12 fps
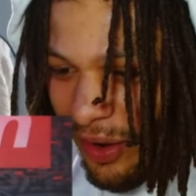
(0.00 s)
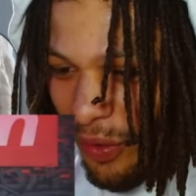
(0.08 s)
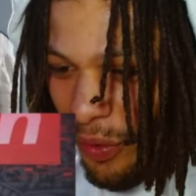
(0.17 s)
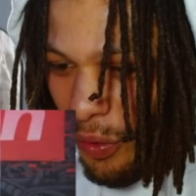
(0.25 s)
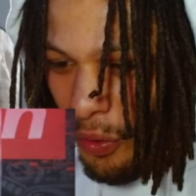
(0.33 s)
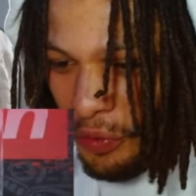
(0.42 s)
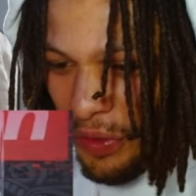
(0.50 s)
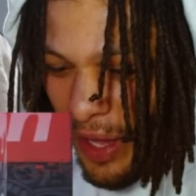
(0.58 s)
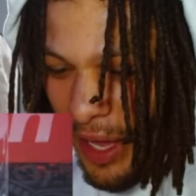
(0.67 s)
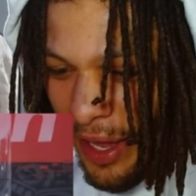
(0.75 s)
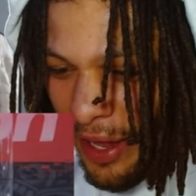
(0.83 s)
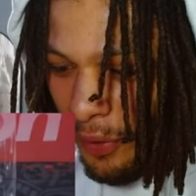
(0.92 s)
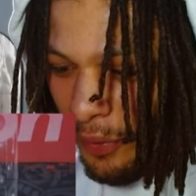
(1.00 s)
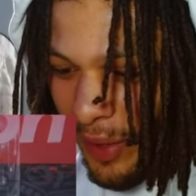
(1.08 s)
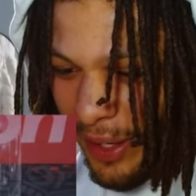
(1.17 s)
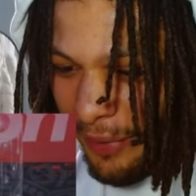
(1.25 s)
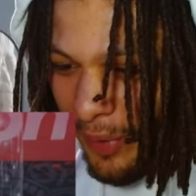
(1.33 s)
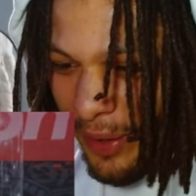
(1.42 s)
Who the hell?
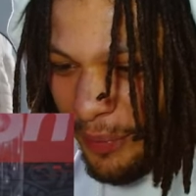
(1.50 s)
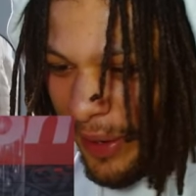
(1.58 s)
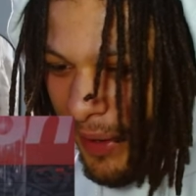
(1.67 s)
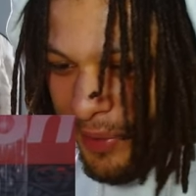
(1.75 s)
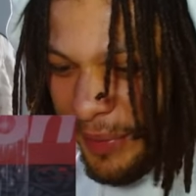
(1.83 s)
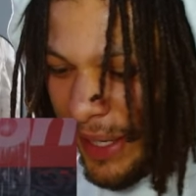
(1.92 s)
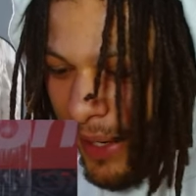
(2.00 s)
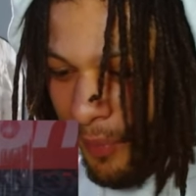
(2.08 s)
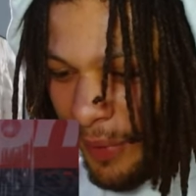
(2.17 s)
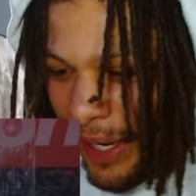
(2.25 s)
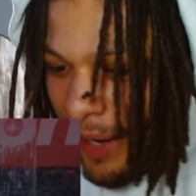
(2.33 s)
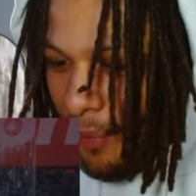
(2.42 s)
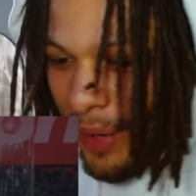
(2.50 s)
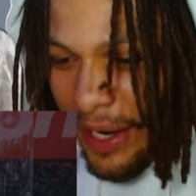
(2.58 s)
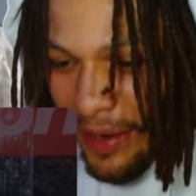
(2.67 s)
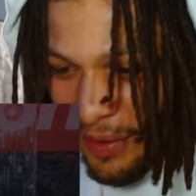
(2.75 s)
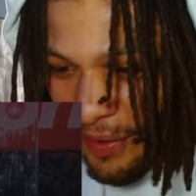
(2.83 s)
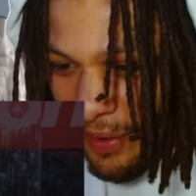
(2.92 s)
Where, where, where, where, where,
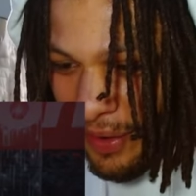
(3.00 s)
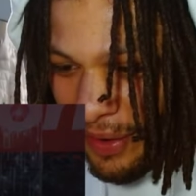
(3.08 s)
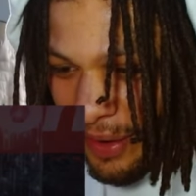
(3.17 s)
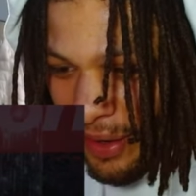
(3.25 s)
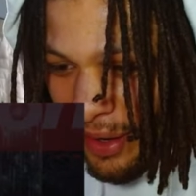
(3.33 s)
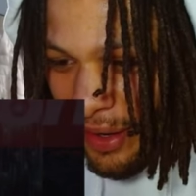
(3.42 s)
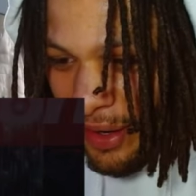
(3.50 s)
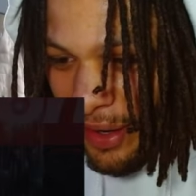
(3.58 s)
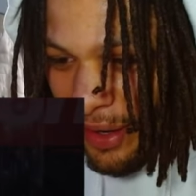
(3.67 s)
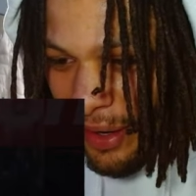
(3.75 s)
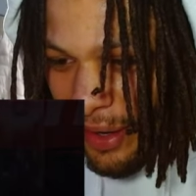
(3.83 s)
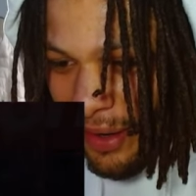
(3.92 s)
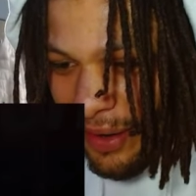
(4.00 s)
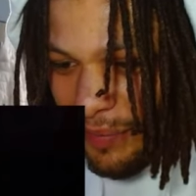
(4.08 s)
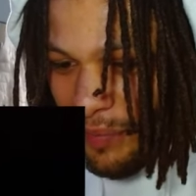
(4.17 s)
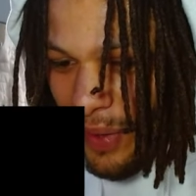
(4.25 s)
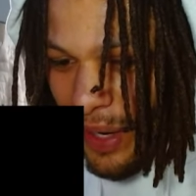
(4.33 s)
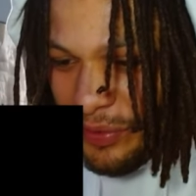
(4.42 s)
where?
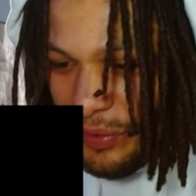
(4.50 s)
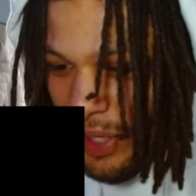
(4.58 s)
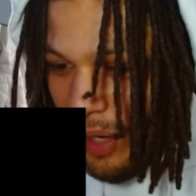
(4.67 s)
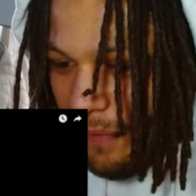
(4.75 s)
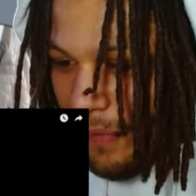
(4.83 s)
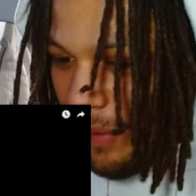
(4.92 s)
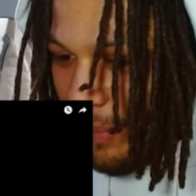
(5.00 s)
Where'd you come from,